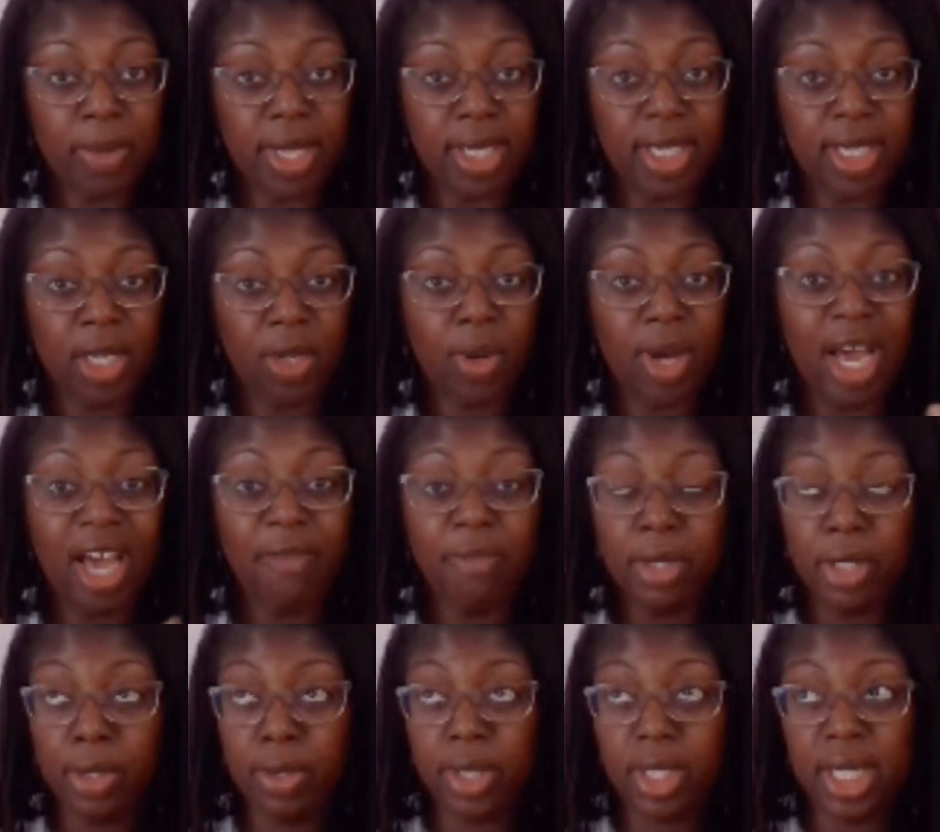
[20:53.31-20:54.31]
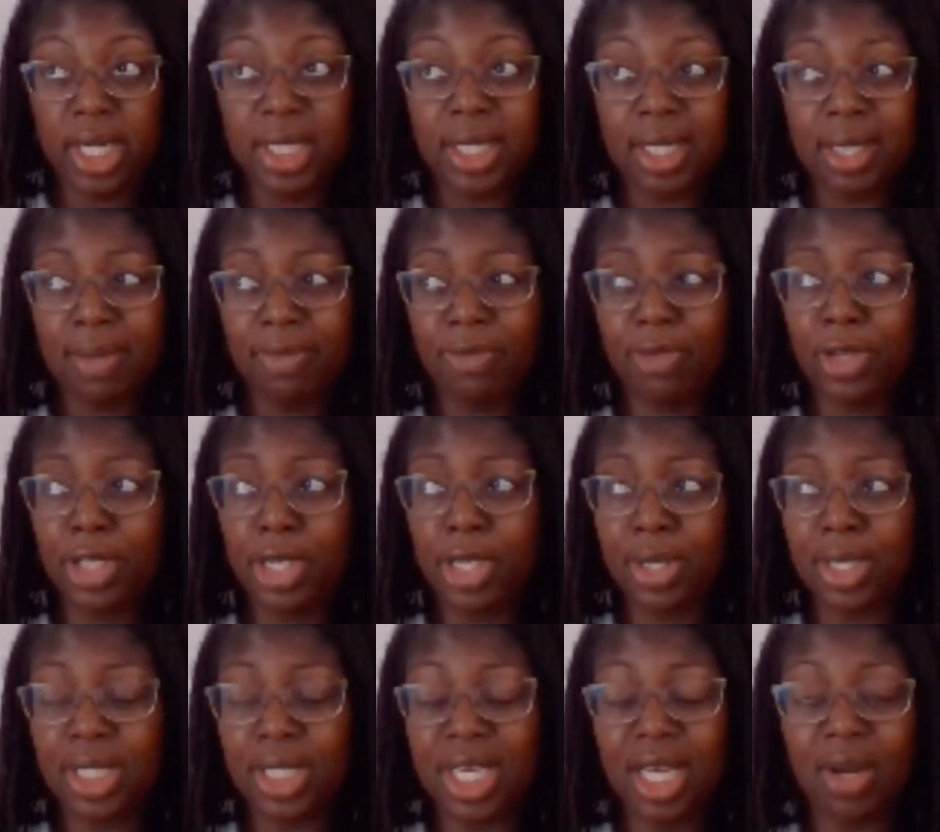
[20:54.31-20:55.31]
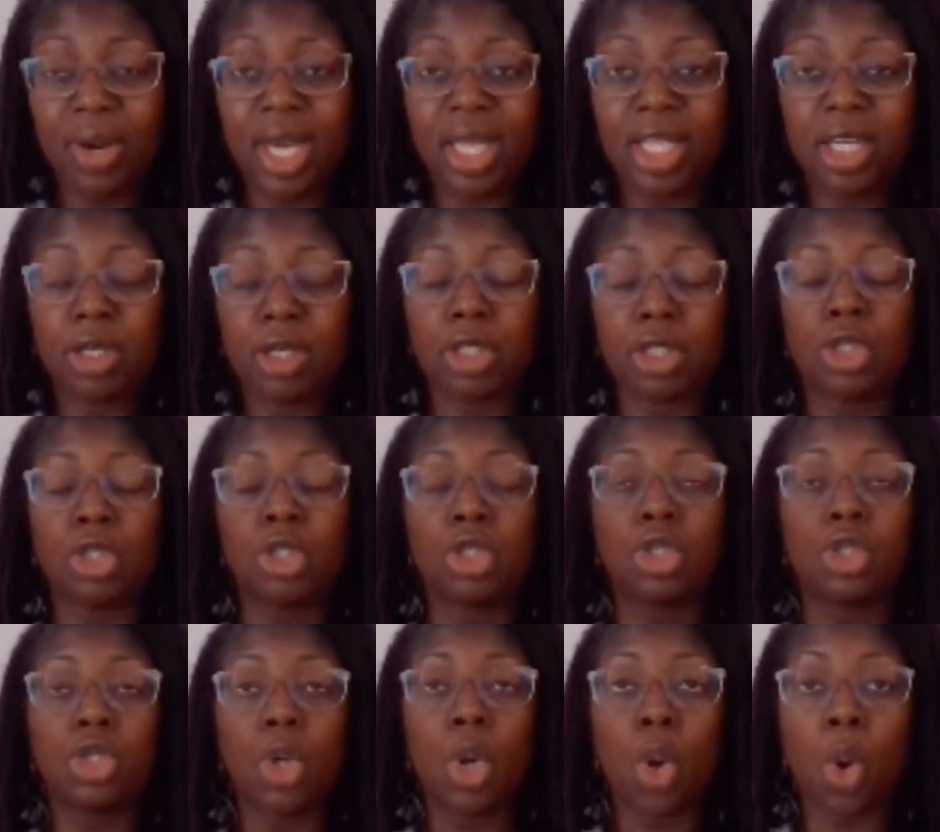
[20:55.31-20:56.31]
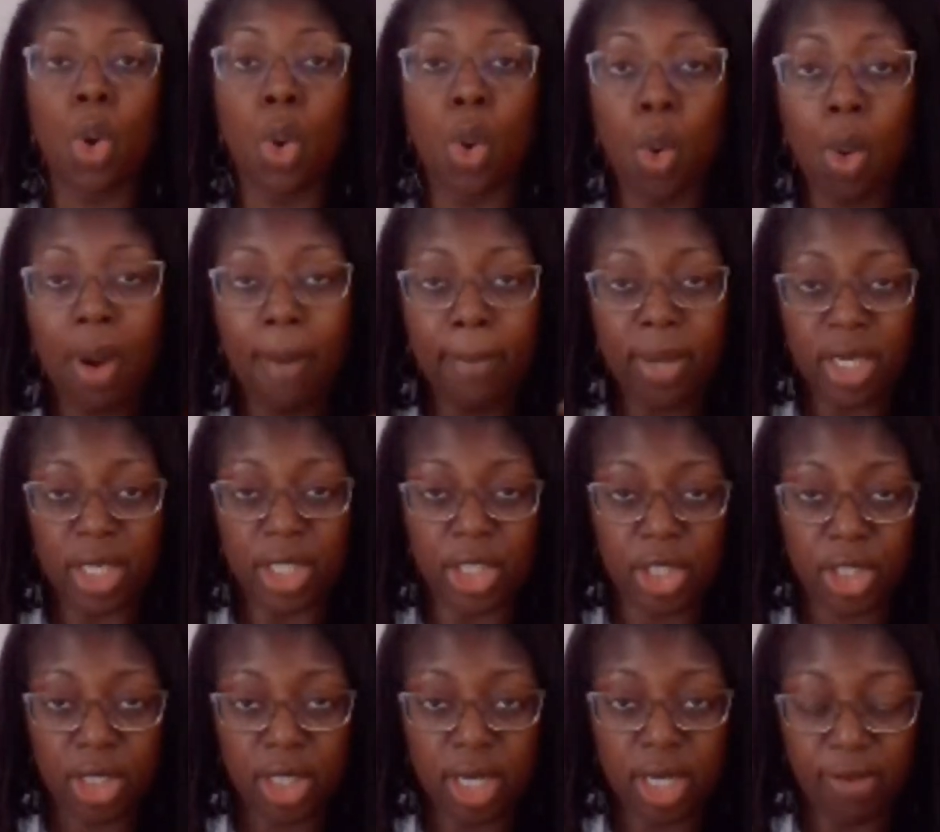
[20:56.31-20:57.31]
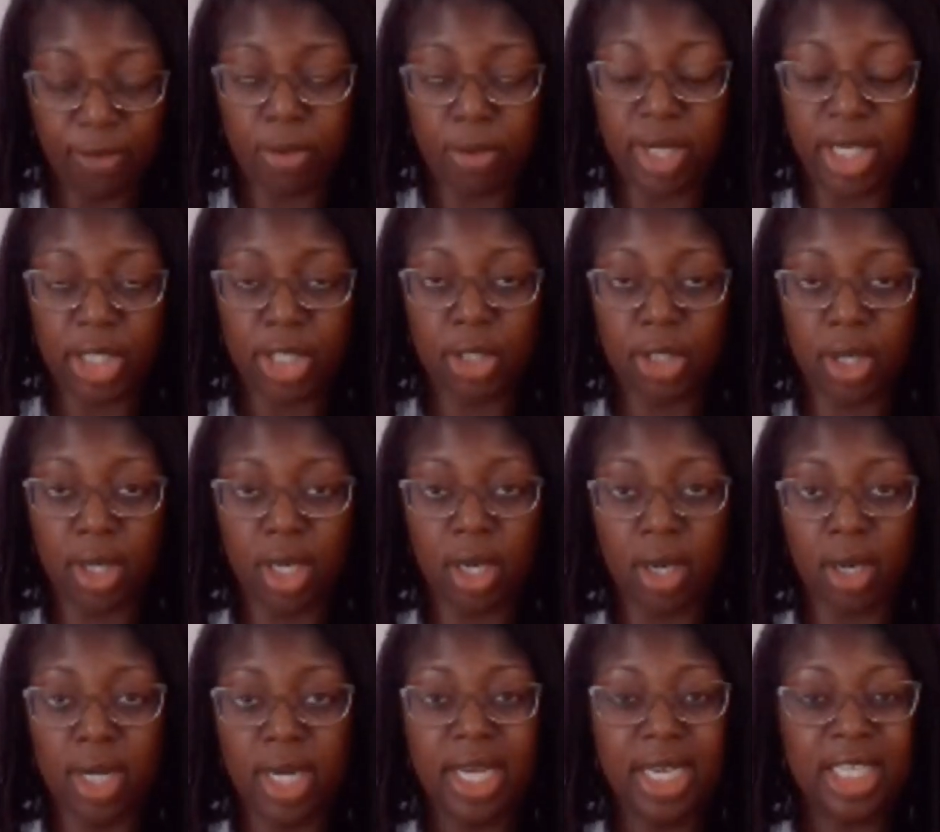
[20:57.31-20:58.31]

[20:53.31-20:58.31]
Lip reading: because I know I've been using Inkscape for years now and there's so much information on there,